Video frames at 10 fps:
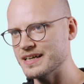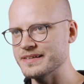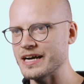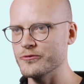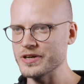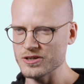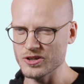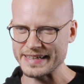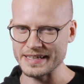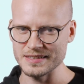and now we are
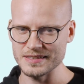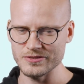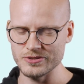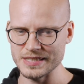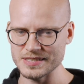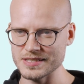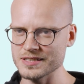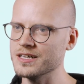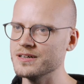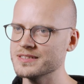looking into these
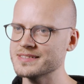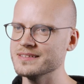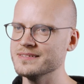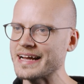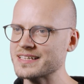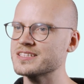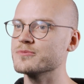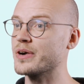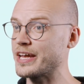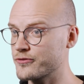uh, next
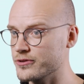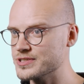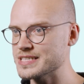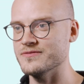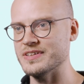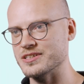breakthroughs in the